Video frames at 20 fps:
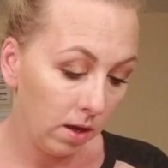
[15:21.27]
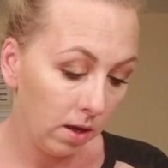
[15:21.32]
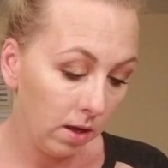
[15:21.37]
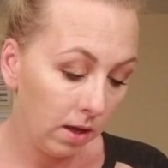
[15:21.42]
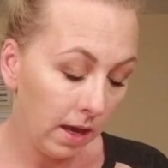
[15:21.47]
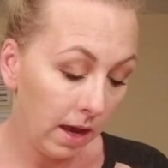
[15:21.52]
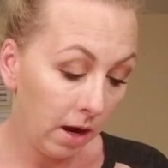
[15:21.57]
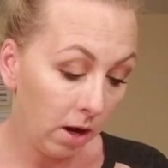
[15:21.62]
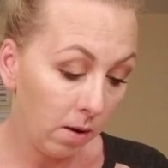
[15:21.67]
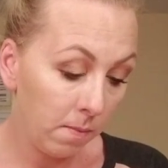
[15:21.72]

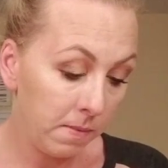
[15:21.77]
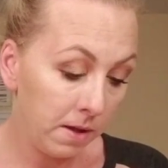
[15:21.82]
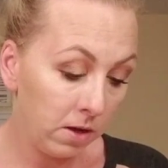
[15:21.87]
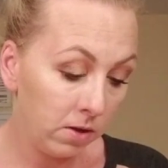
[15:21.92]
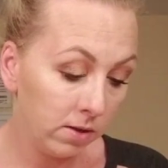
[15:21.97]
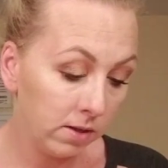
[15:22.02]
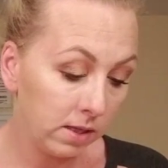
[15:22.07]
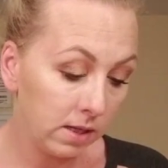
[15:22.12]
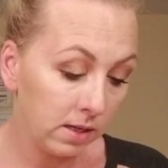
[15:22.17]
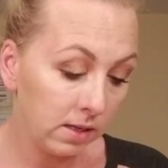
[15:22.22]

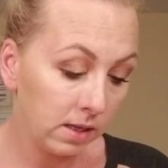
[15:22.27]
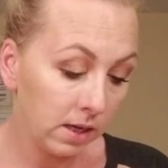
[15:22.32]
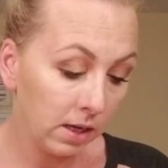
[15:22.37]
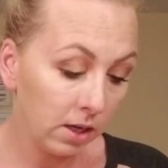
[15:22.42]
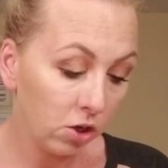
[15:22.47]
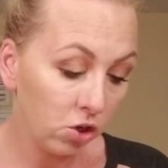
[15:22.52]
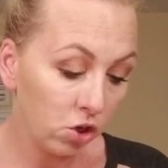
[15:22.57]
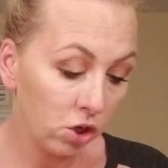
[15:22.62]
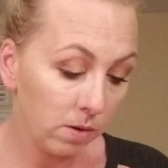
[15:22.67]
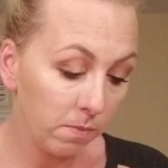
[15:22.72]
Caramel. It's like
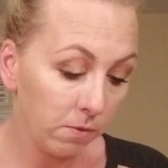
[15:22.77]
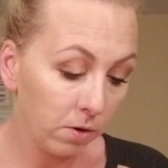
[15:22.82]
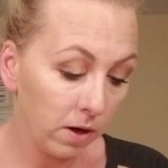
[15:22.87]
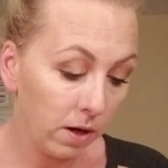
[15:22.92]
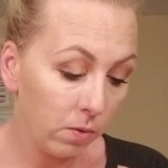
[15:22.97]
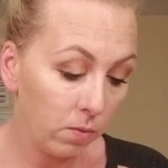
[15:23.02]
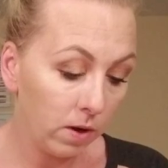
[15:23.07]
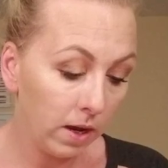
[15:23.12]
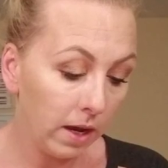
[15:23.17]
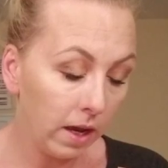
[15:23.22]
a shimmery
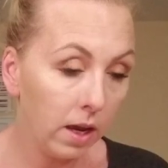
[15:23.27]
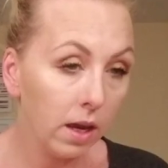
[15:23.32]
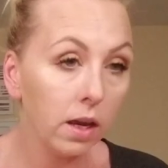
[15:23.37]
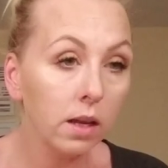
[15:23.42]
white,